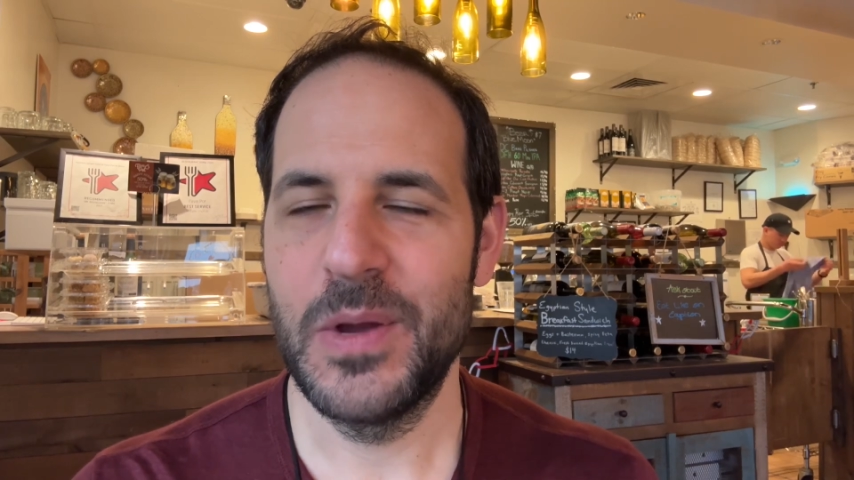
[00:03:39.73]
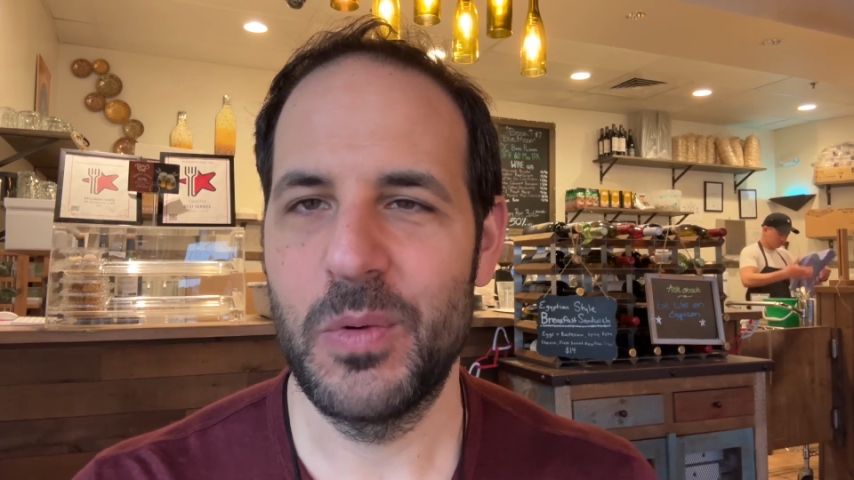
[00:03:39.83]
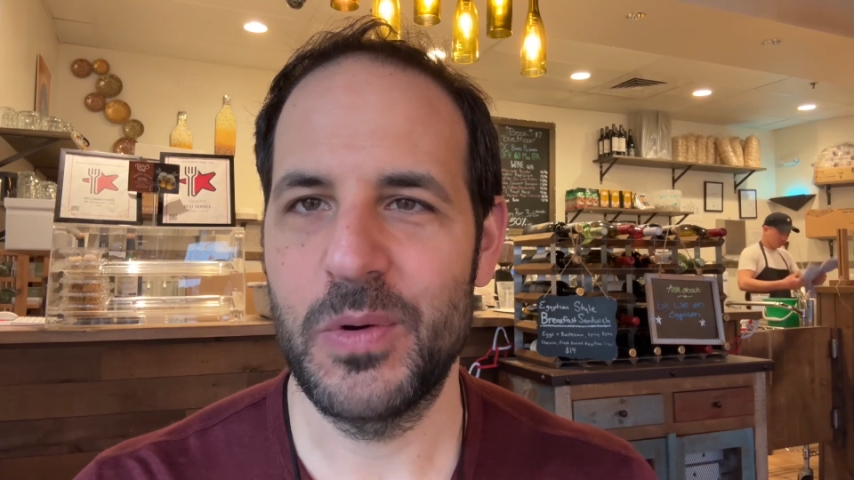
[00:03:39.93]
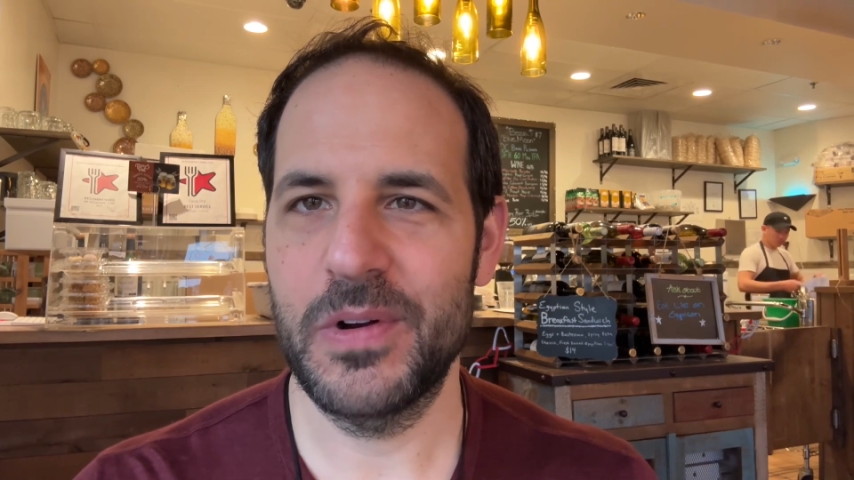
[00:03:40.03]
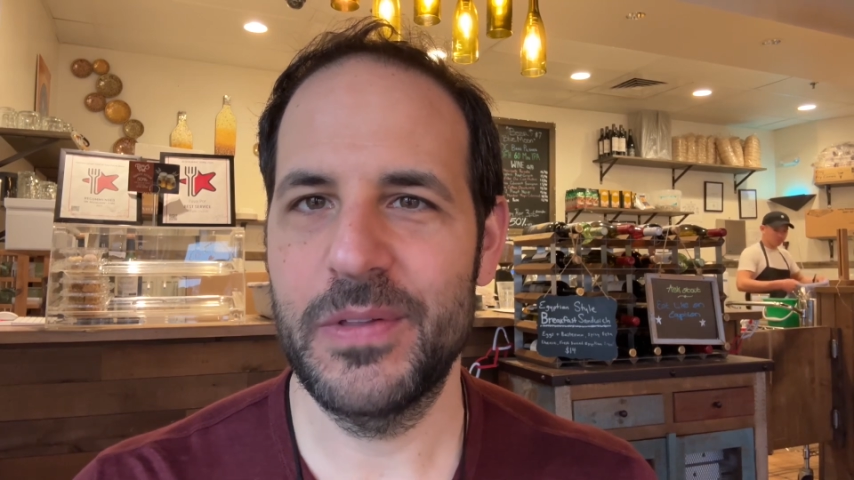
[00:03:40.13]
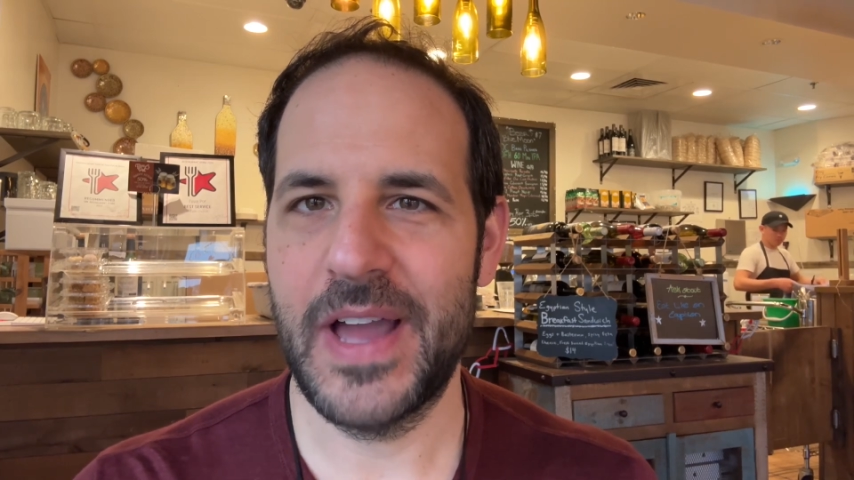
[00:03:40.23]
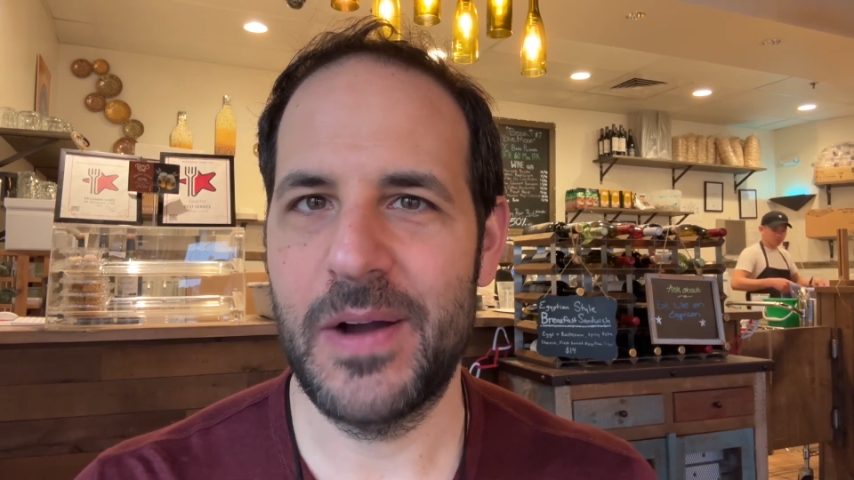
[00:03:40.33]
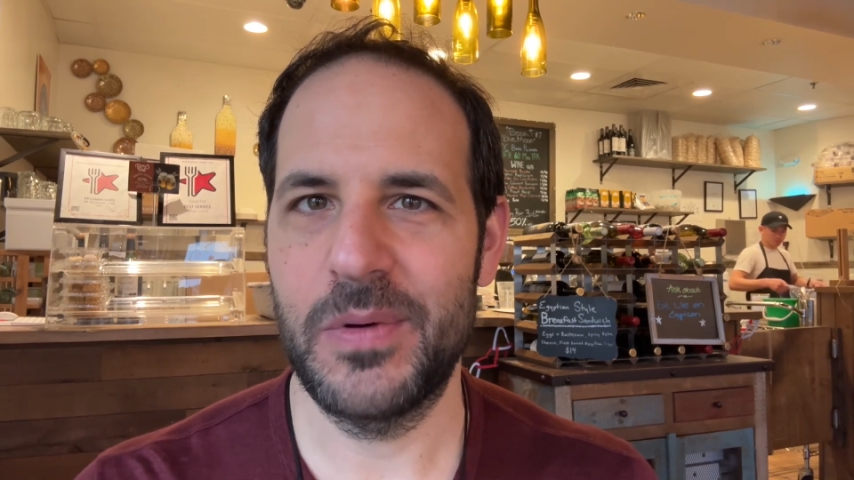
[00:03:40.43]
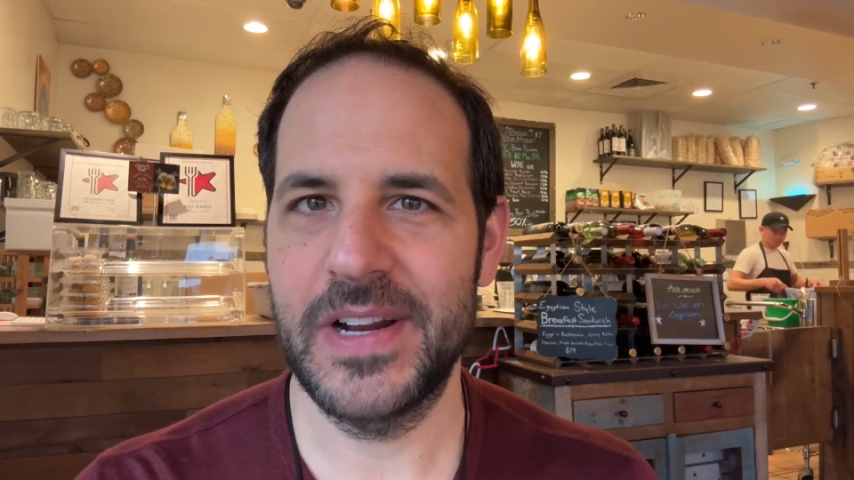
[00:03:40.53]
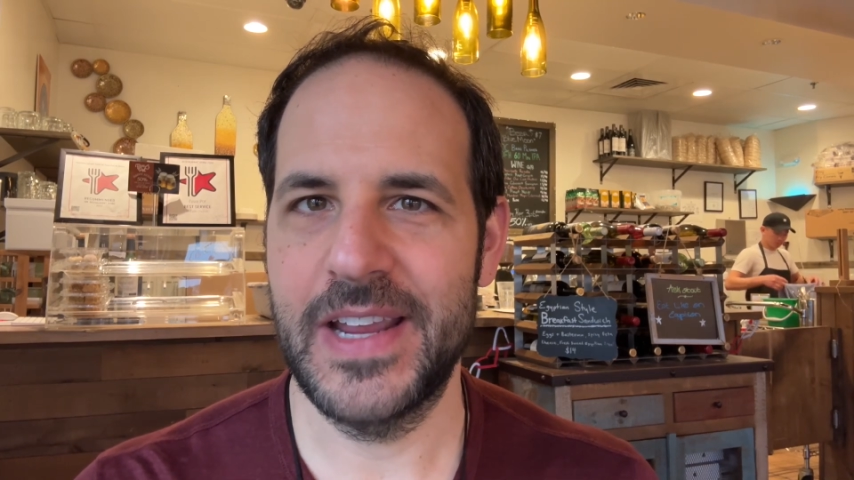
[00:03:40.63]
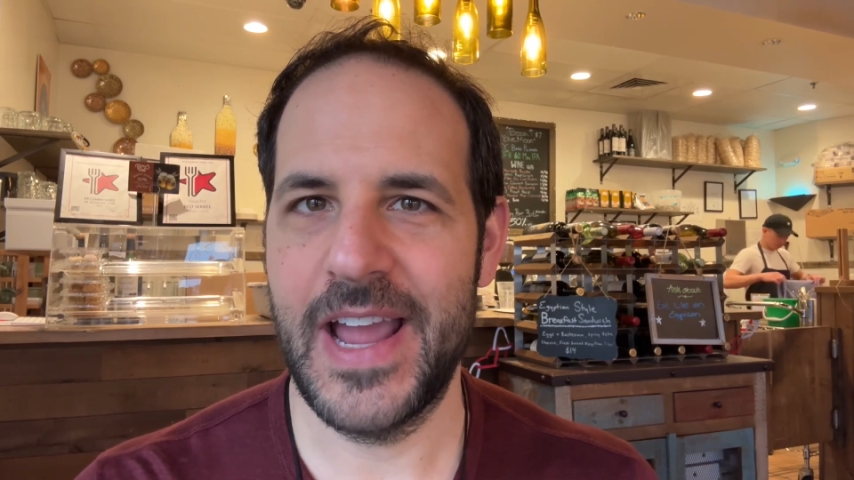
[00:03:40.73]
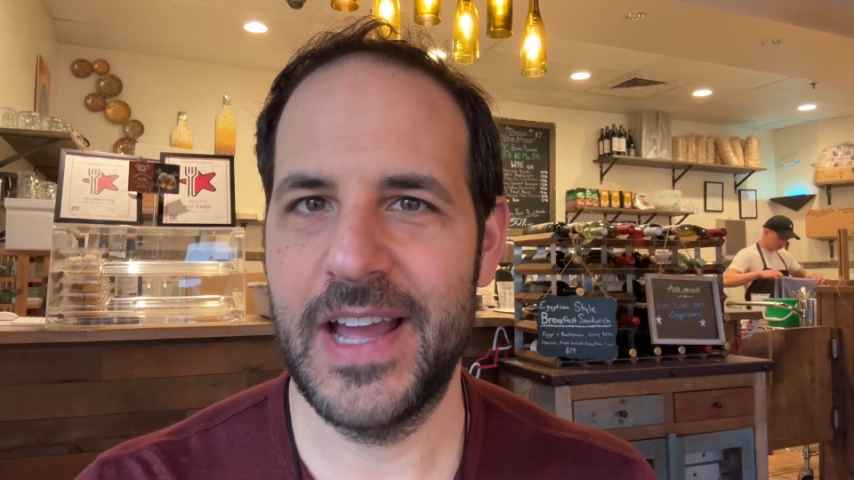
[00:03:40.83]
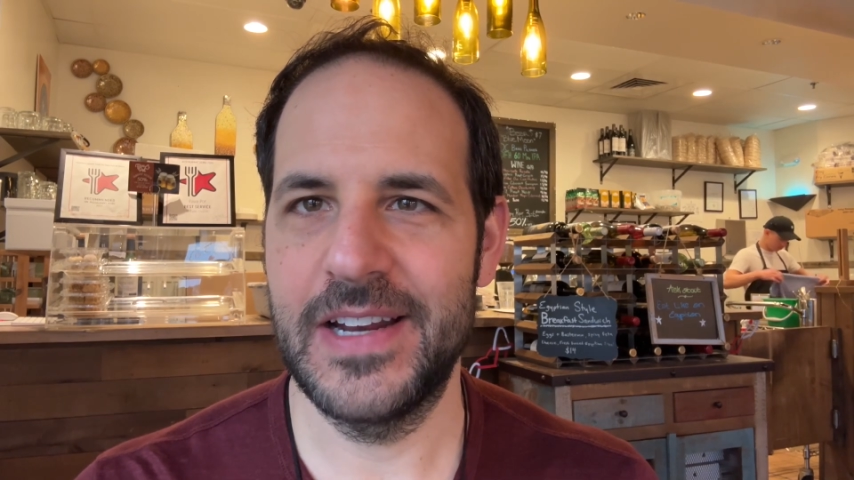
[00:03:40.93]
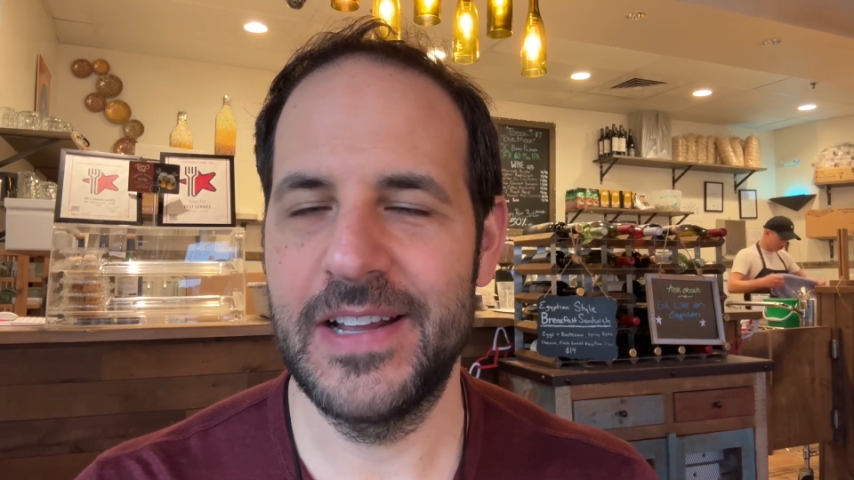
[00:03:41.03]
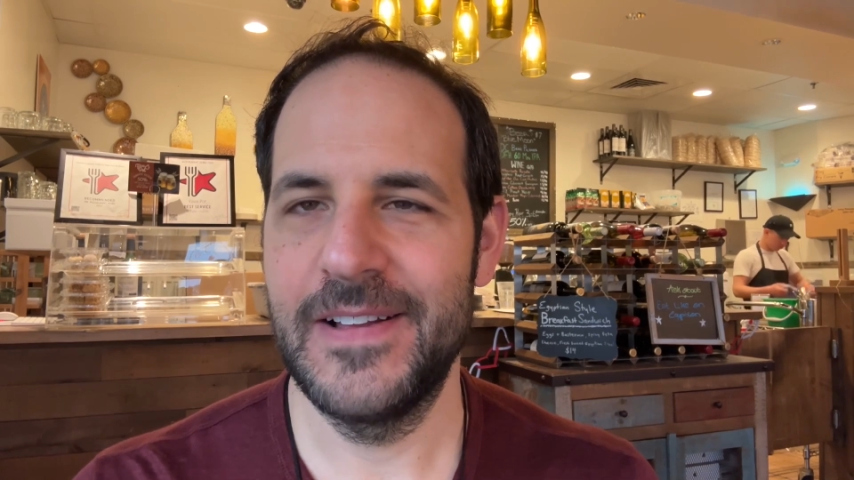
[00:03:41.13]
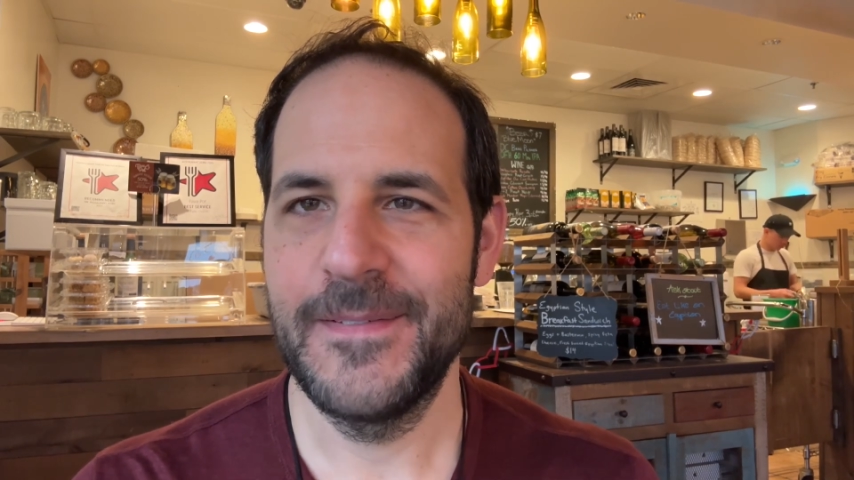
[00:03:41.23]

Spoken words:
Would order that one again.